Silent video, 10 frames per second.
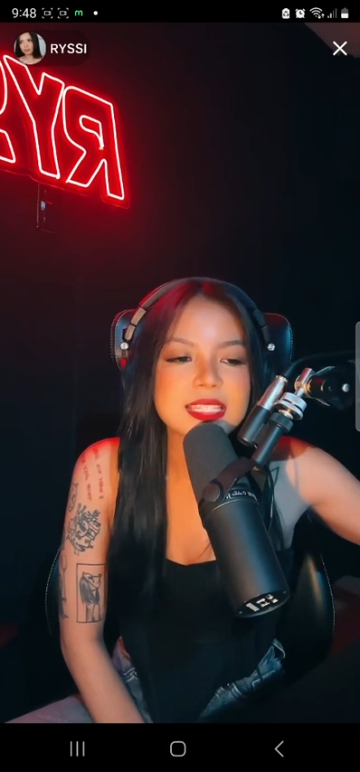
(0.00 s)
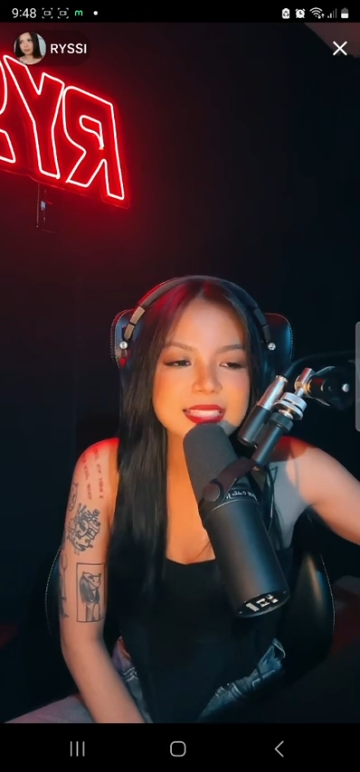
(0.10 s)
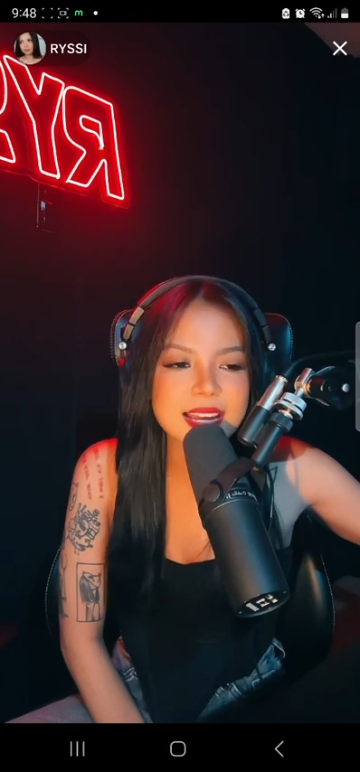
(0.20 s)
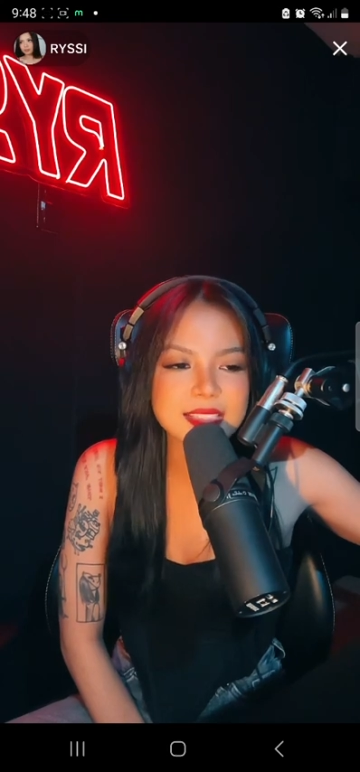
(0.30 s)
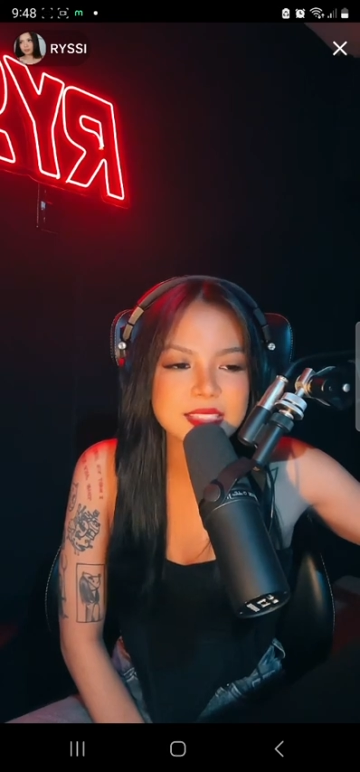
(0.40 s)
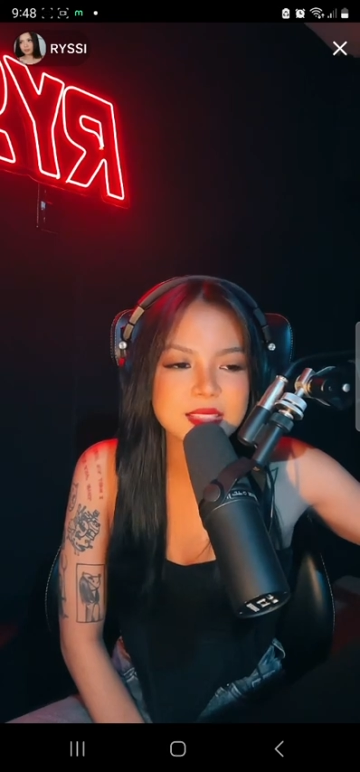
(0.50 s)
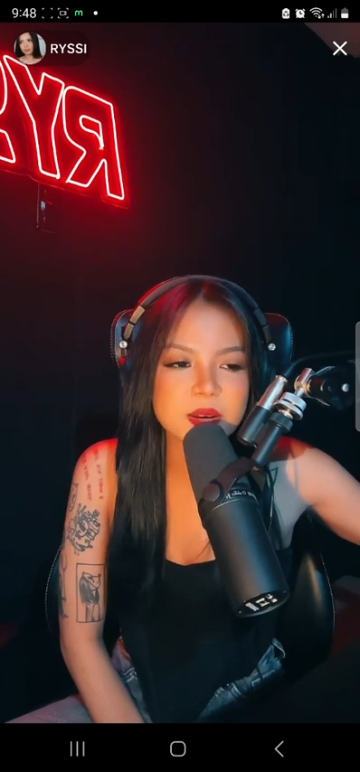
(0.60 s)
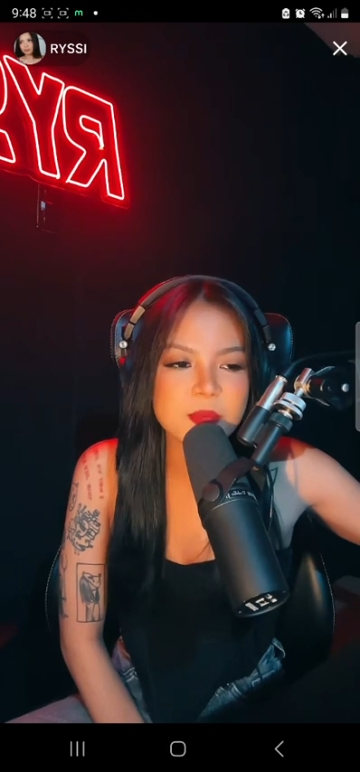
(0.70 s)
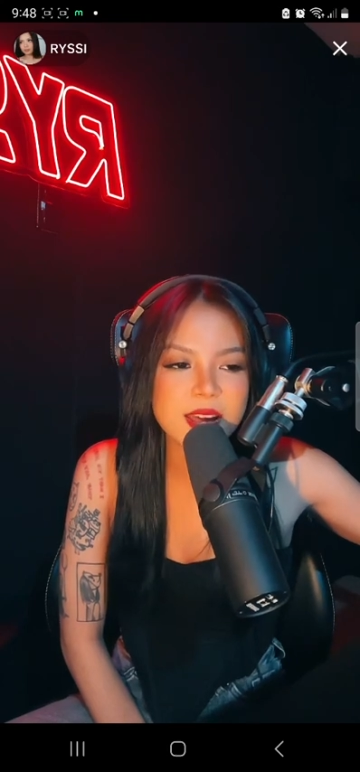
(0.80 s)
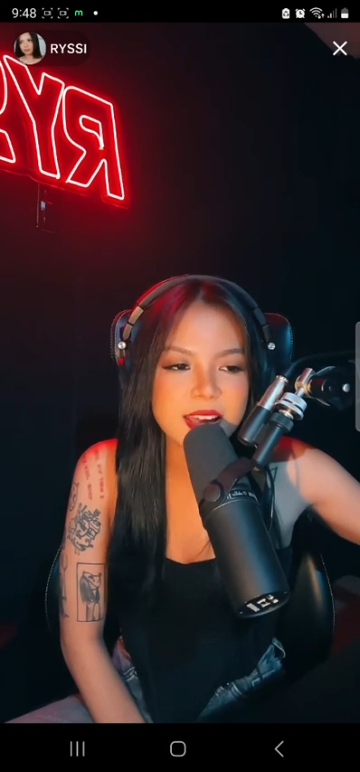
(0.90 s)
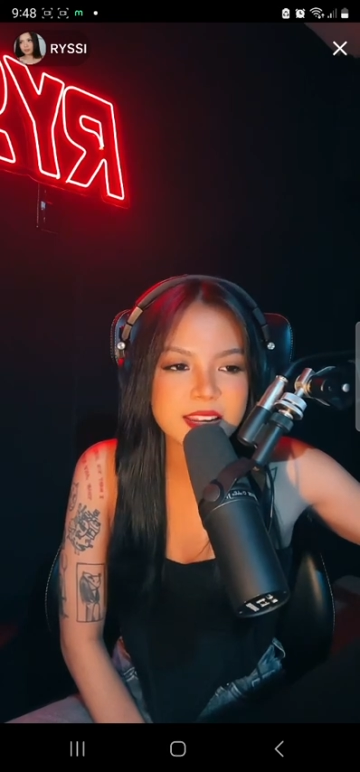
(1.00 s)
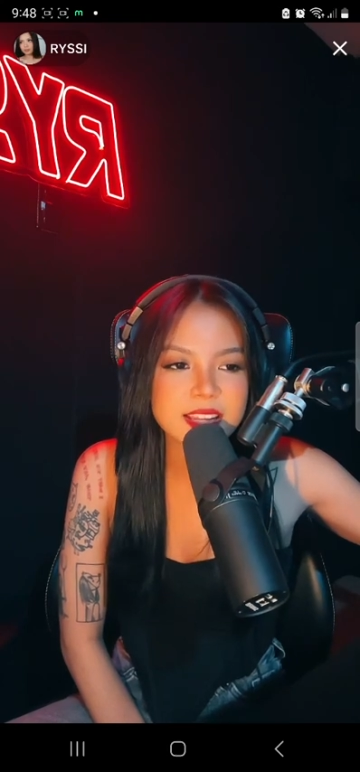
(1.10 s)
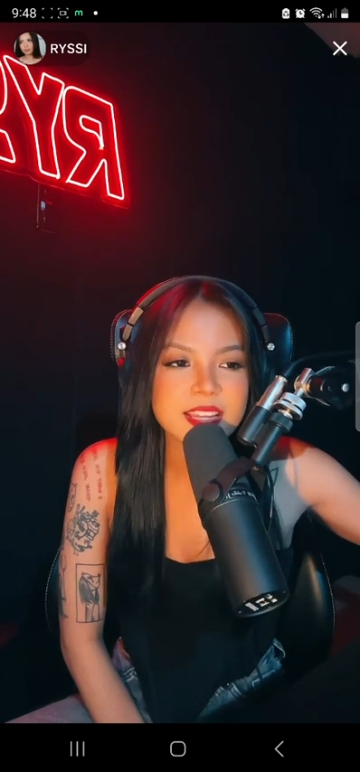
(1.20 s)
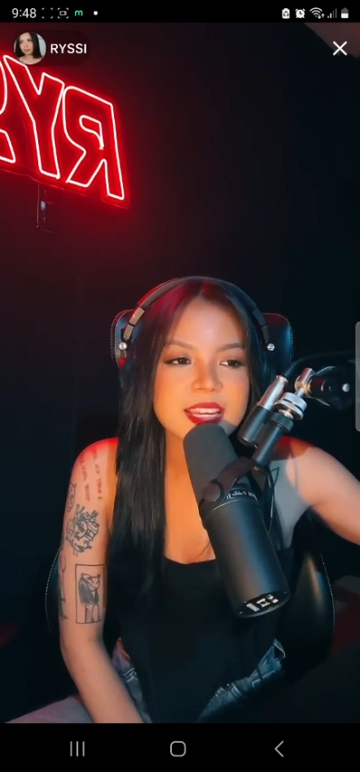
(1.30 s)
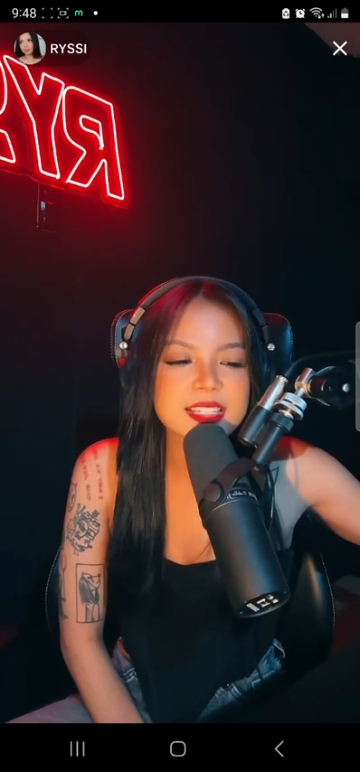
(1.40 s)
it's not so
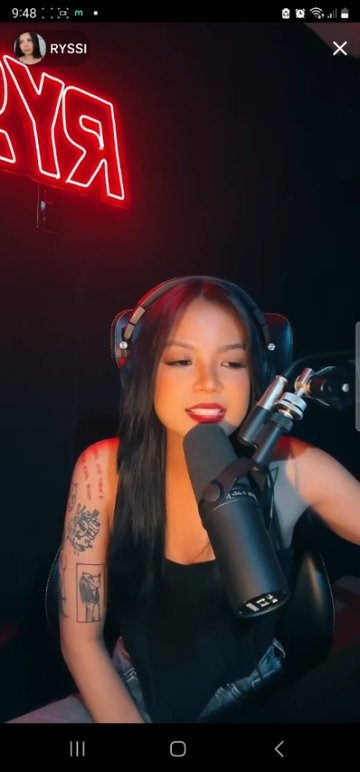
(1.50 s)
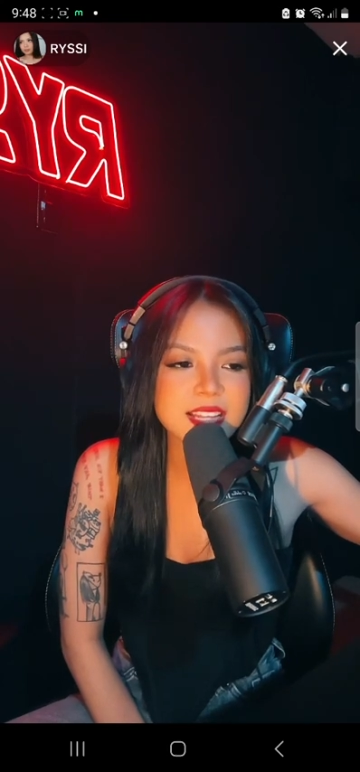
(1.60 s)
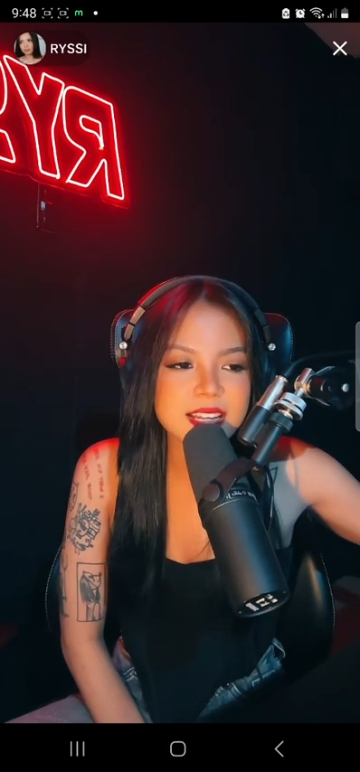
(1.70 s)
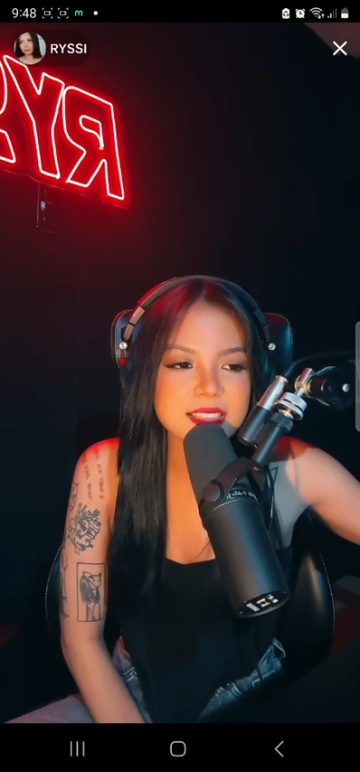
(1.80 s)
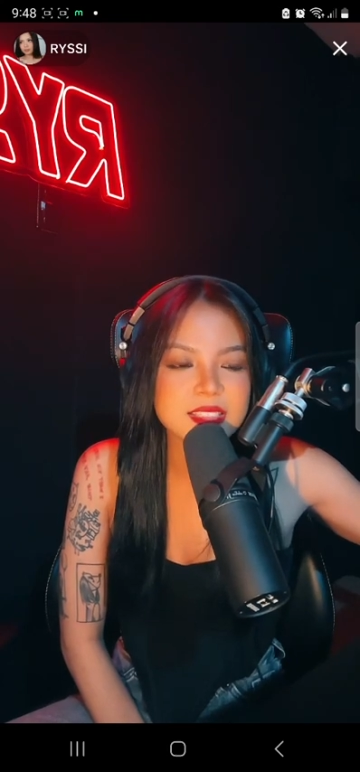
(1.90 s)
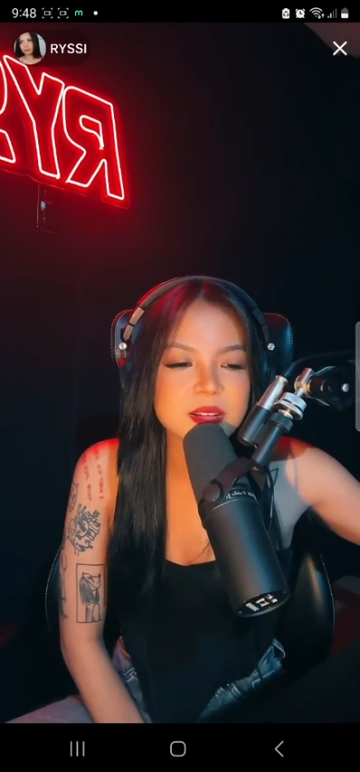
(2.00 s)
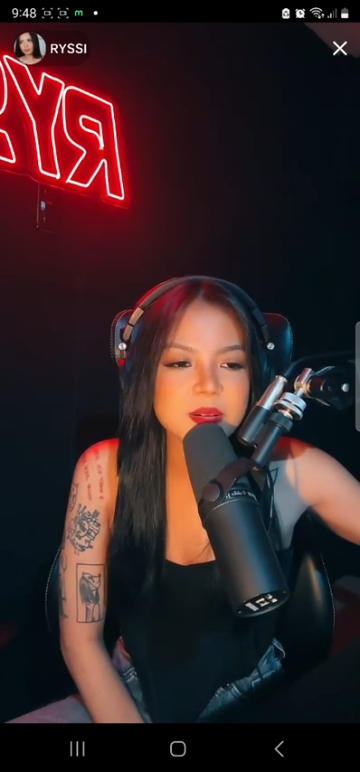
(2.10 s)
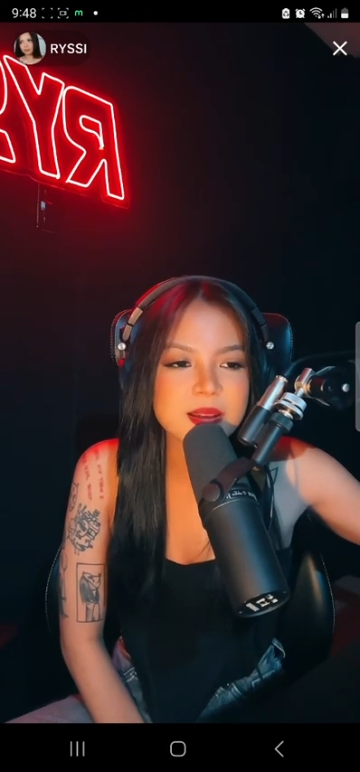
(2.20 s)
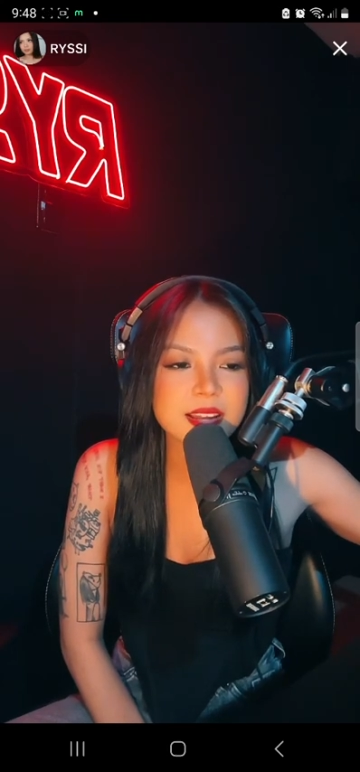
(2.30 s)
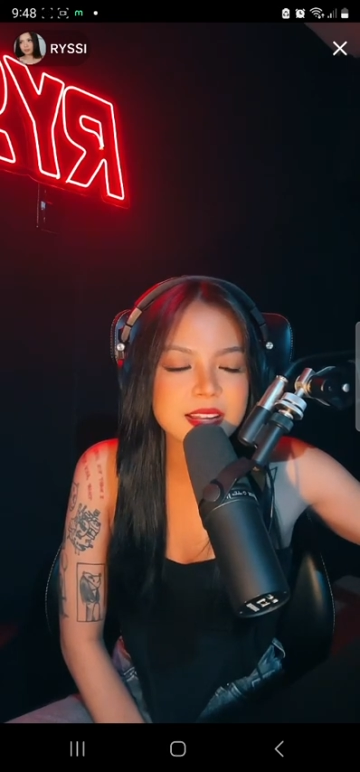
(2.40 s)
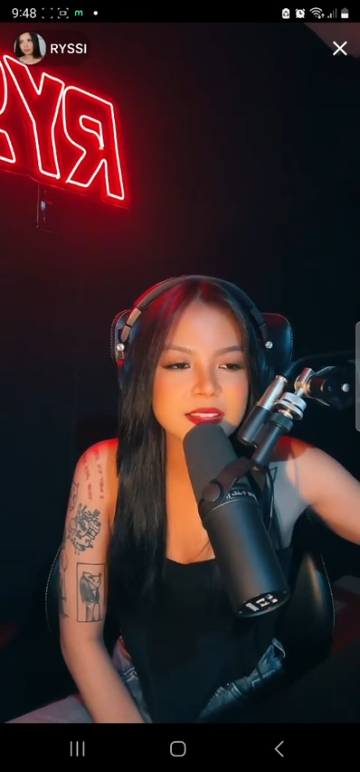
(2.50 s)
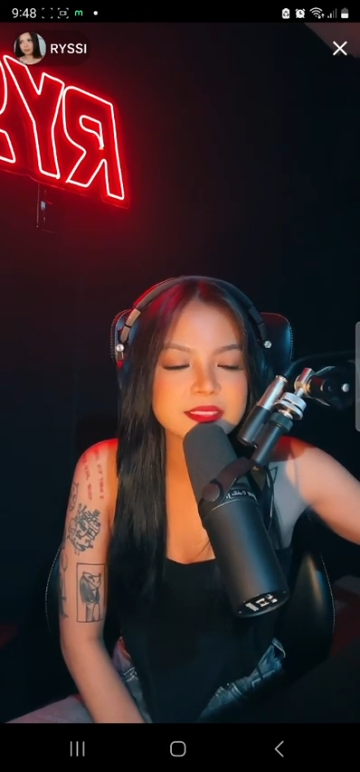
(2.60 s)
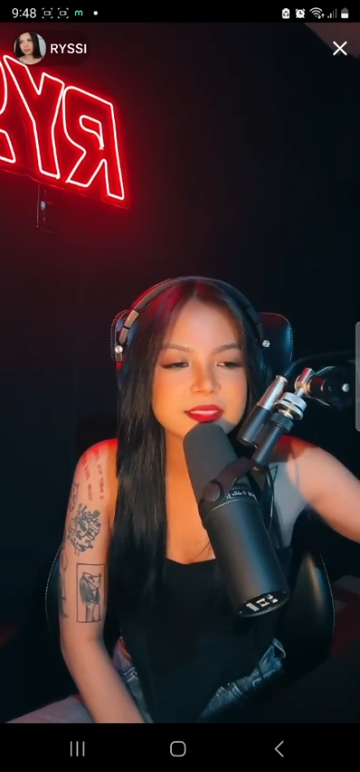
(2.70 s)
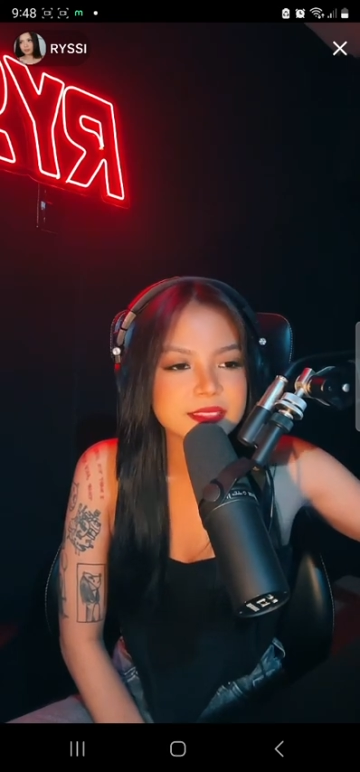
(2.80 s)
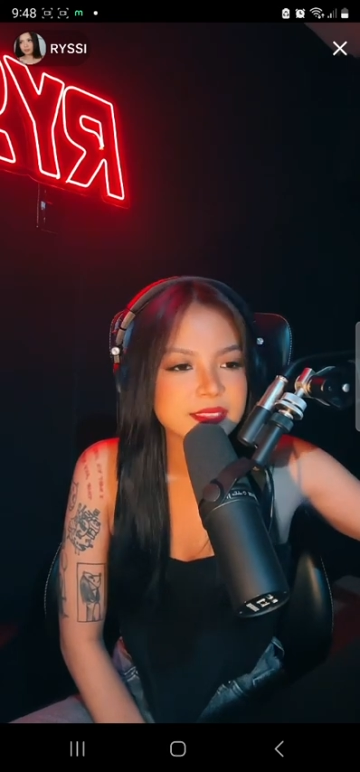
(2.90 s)
bad, it's not so
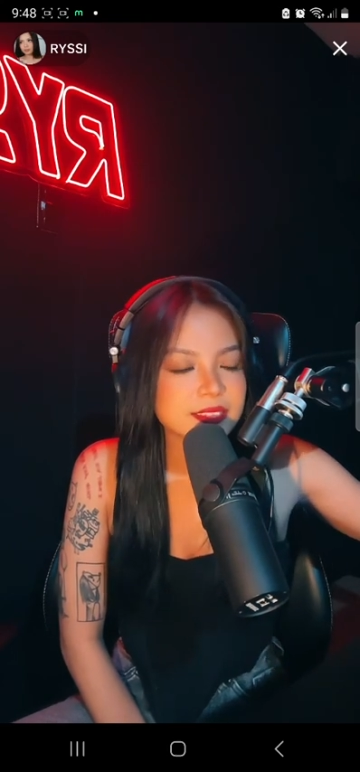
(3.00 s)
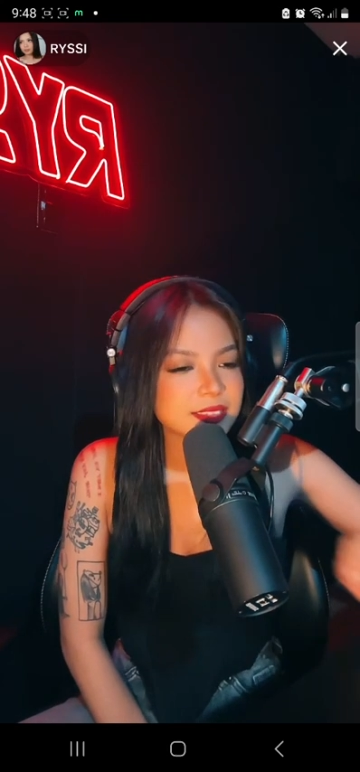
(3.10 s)
bad.